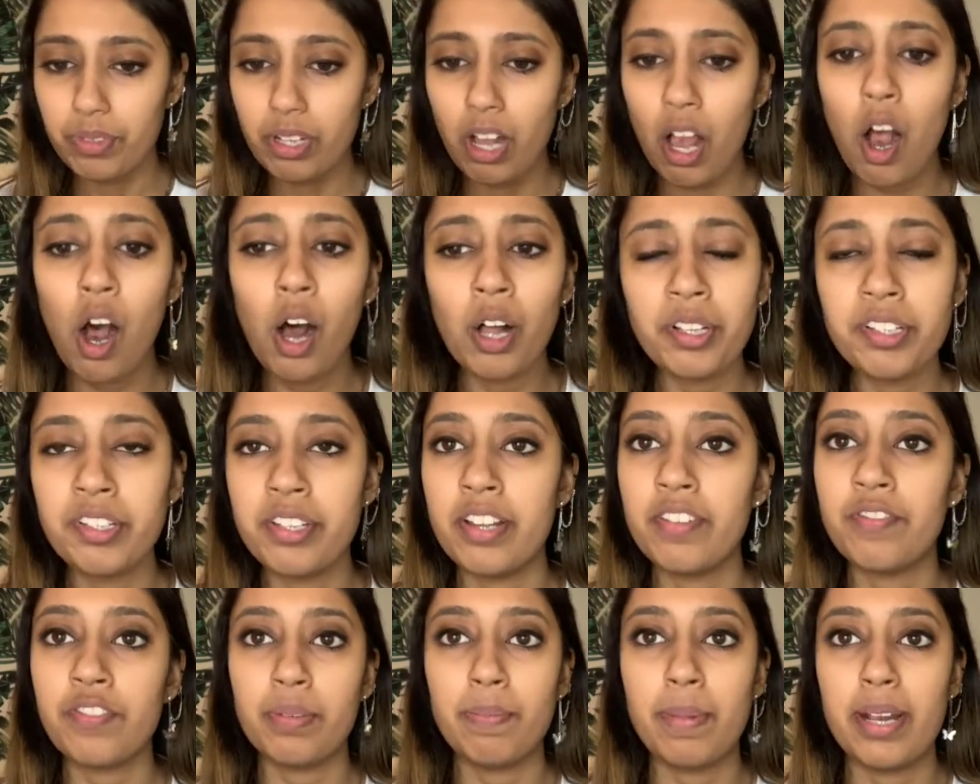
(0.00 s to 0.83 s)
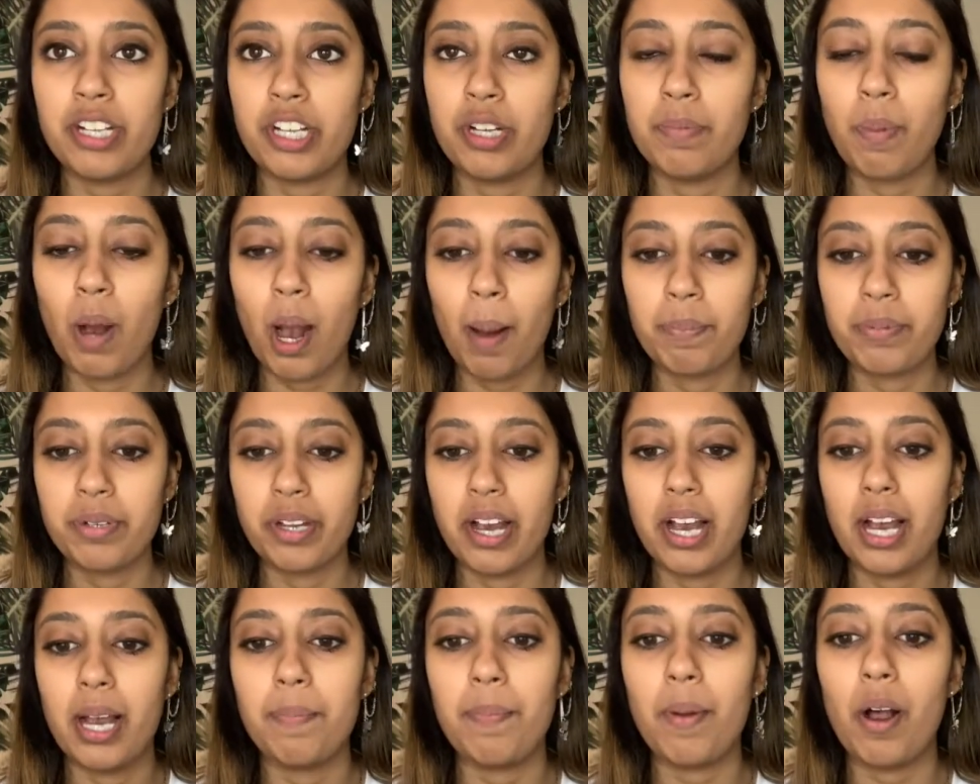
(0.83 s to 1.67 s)
all this information popped
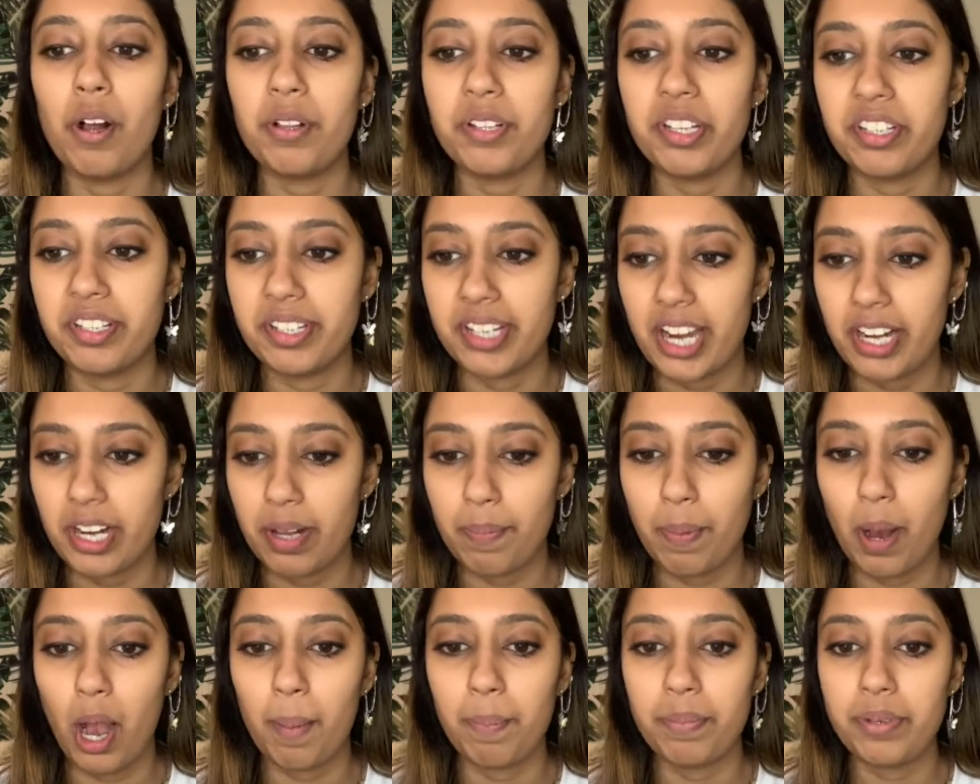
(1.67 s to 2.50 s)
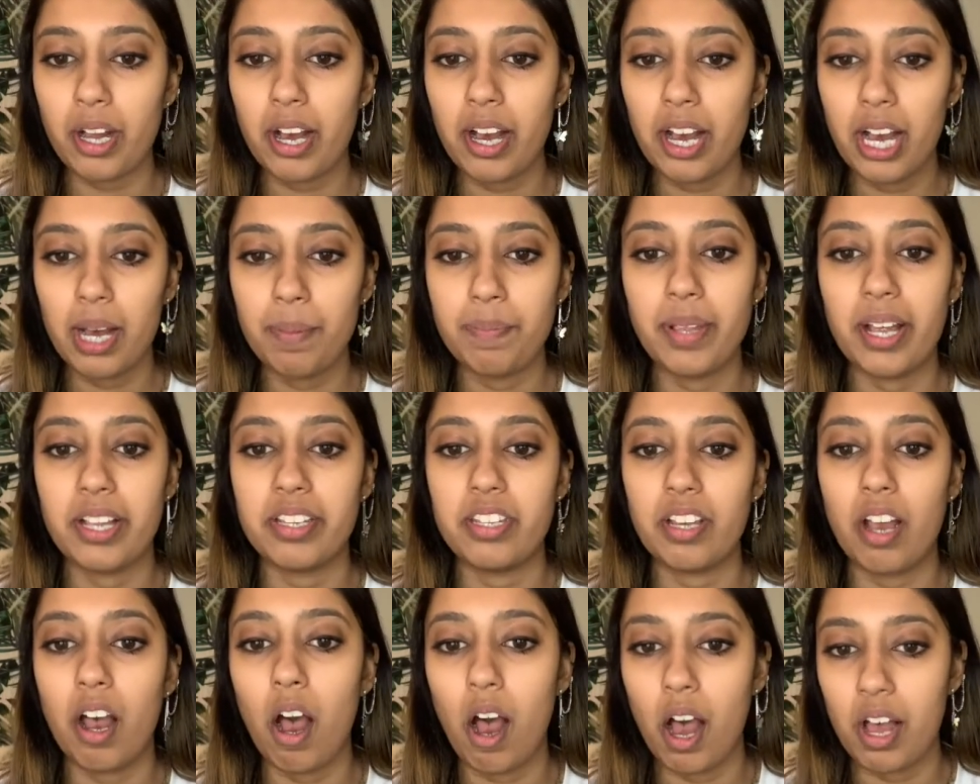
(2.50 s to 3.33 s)
up, all this data popped up.
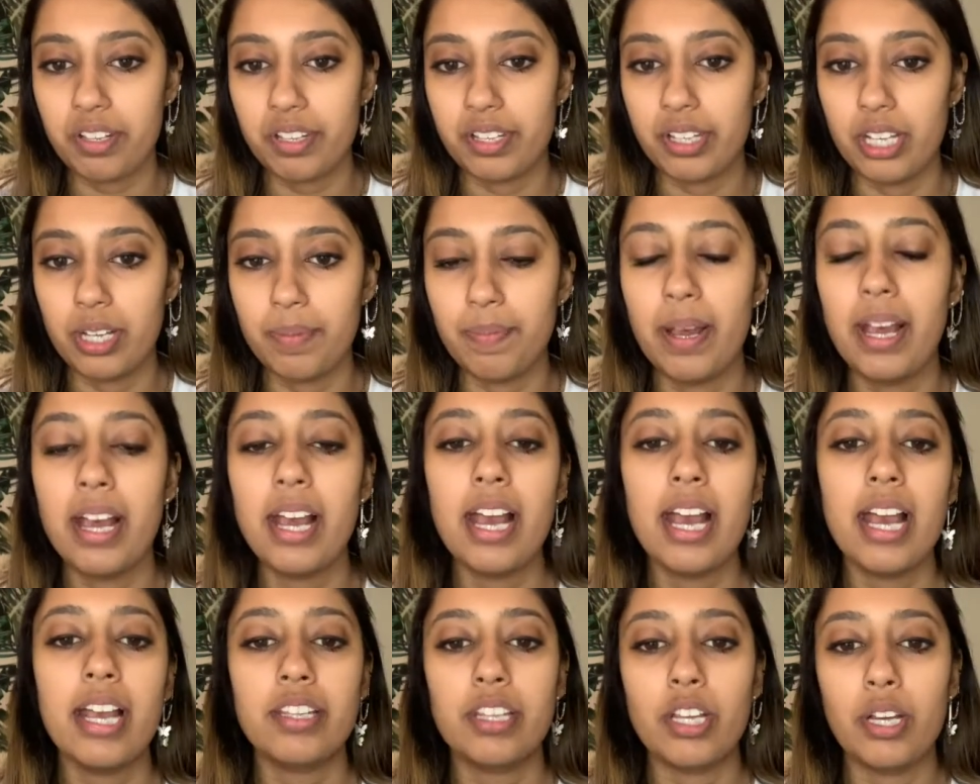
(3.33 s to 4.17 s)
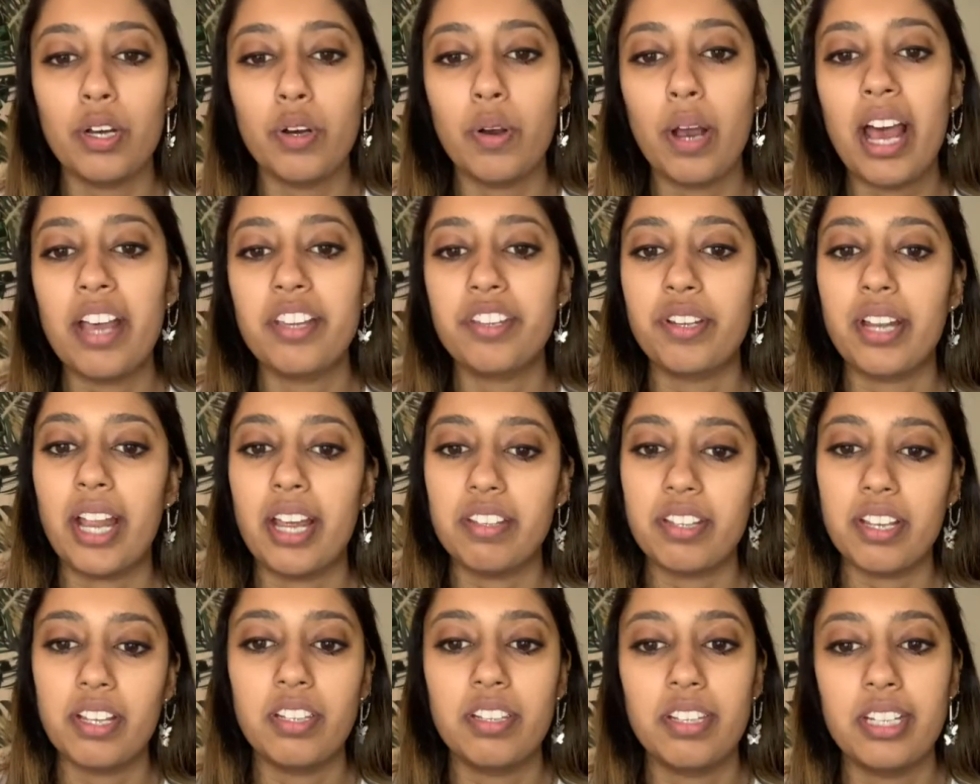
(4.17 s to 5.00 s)
That's awesome. So as you guys
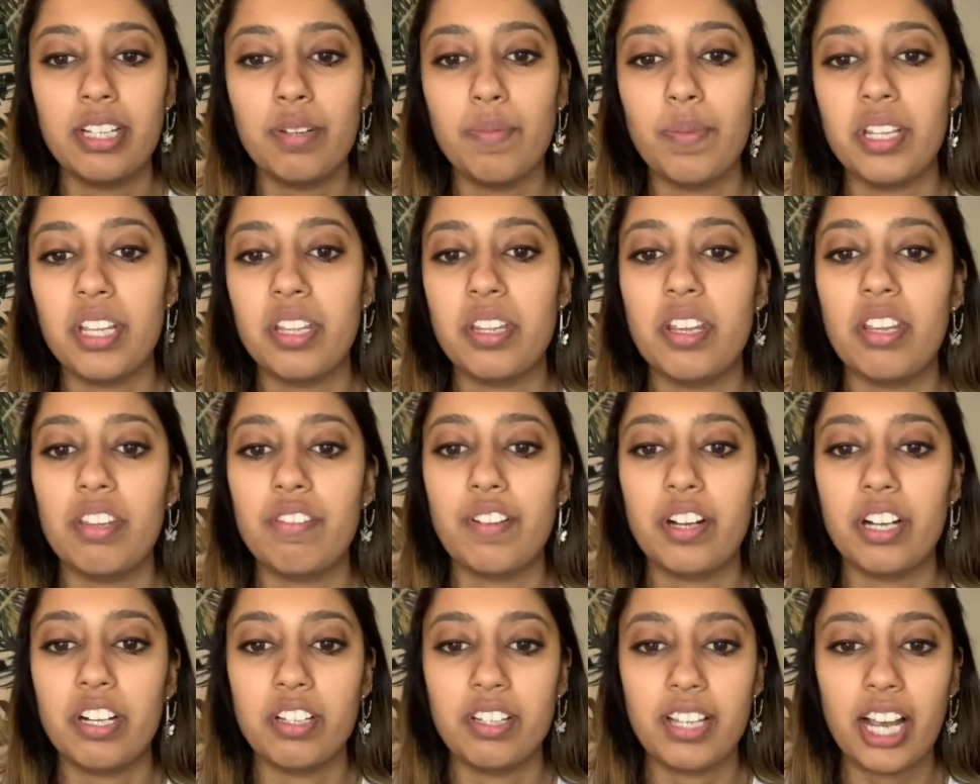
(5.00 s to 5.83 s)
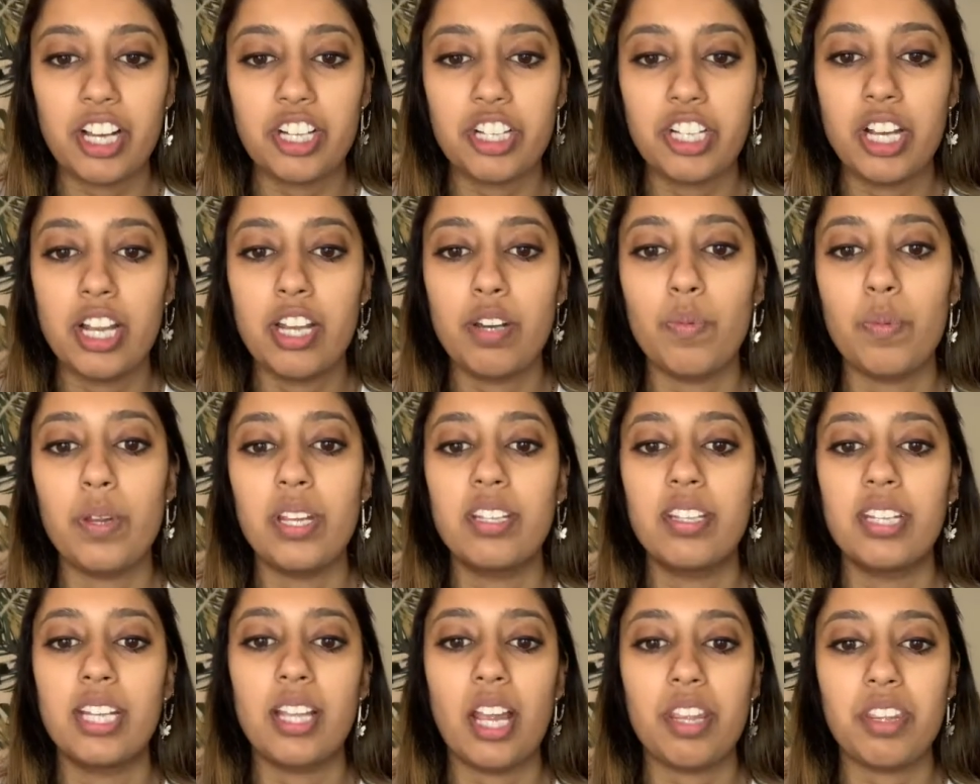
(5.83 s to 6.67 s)
can see, within this first section, we
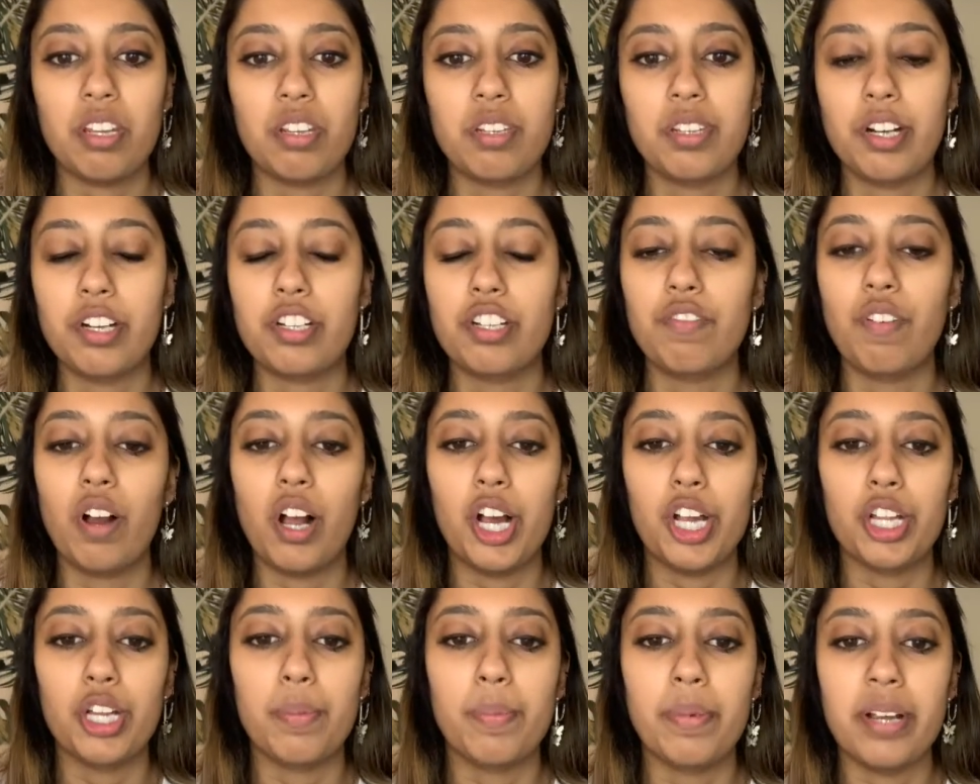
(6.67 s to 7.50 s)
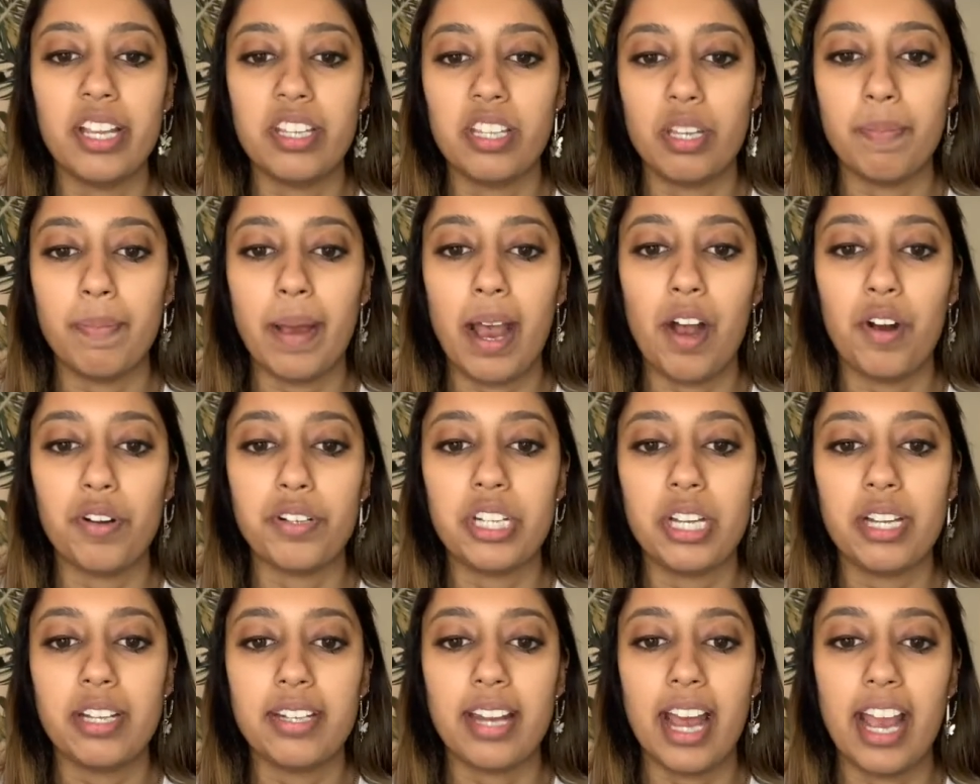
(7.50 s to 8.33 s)
see that the search volume is
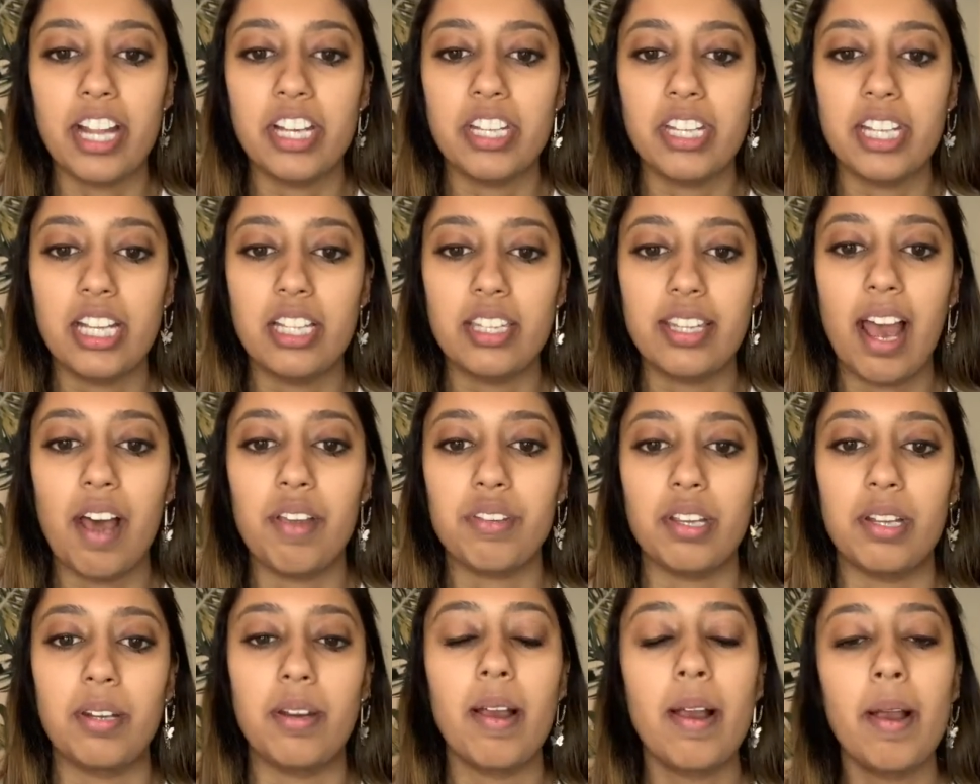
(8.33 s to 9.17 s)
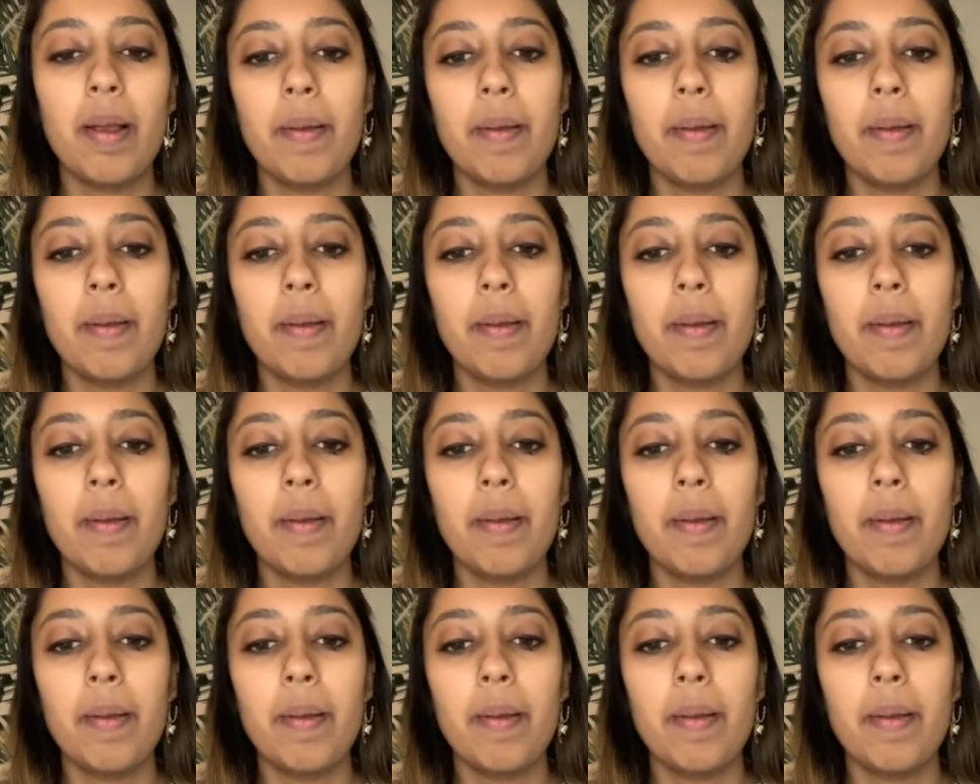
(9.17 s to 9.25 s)
about 19,000.